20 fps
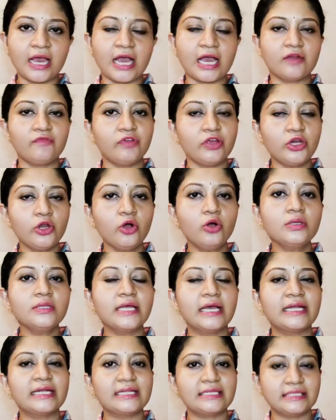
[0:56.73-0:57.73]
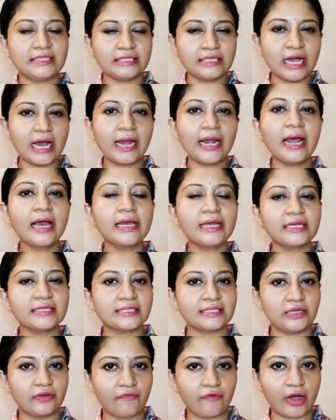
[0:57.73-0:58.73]
And we know that jnana
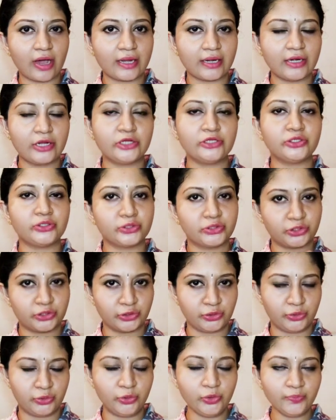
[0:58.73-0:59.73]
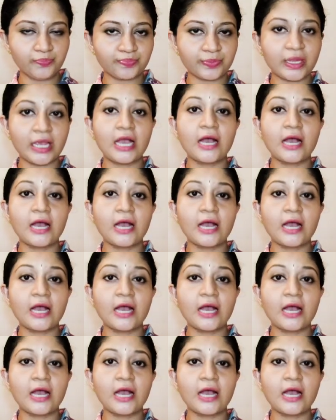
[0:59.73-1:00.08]
is divided into two,